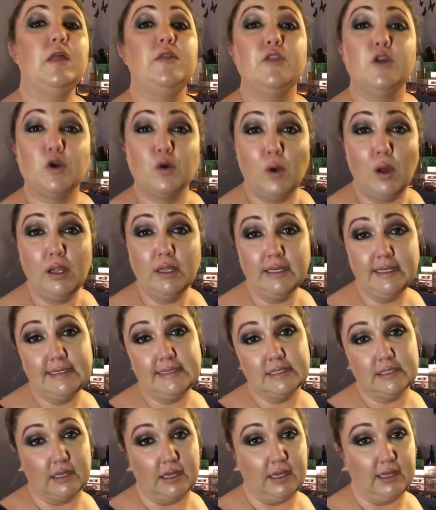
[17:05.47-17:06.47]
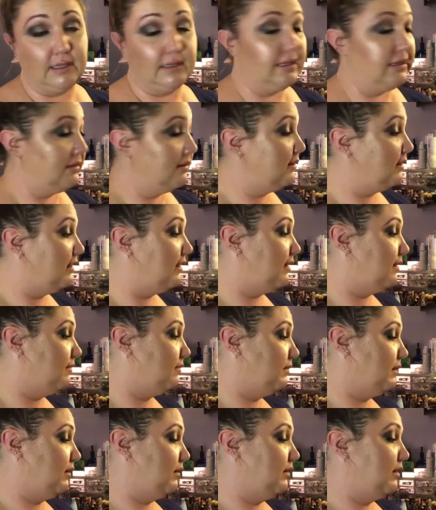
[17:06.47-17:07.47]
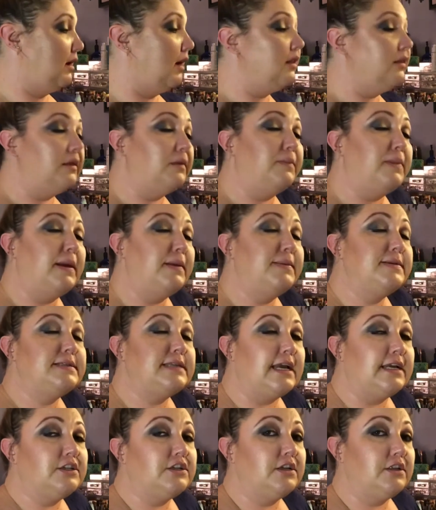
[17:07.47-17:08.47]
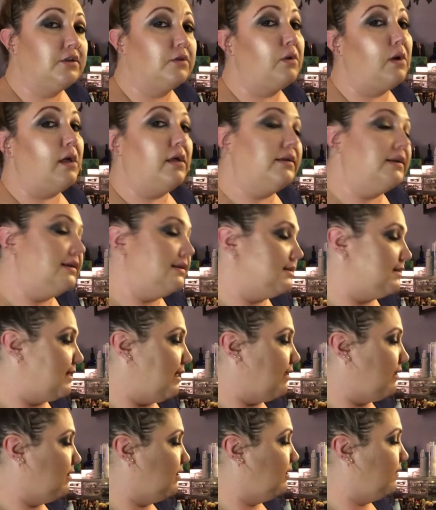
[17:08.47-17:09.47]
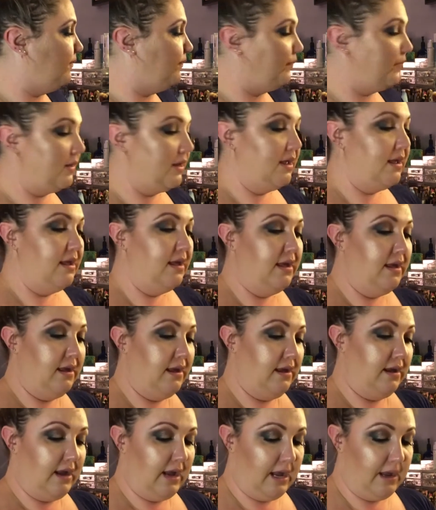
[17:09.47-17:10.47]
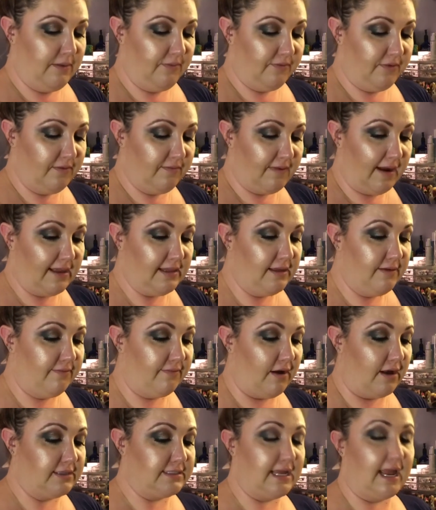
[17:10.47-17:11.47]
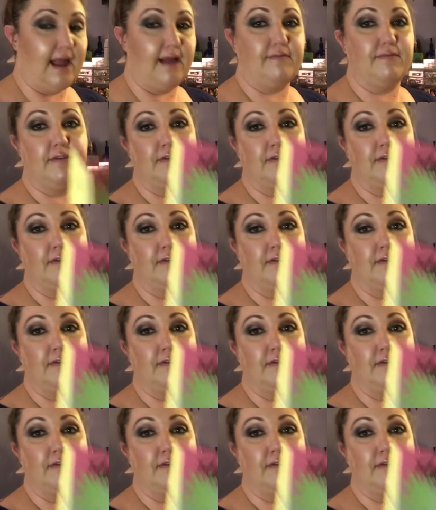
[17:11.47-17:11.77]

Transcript: the quality is good. The pigmentation and the quality is there. From Violet Voss, I have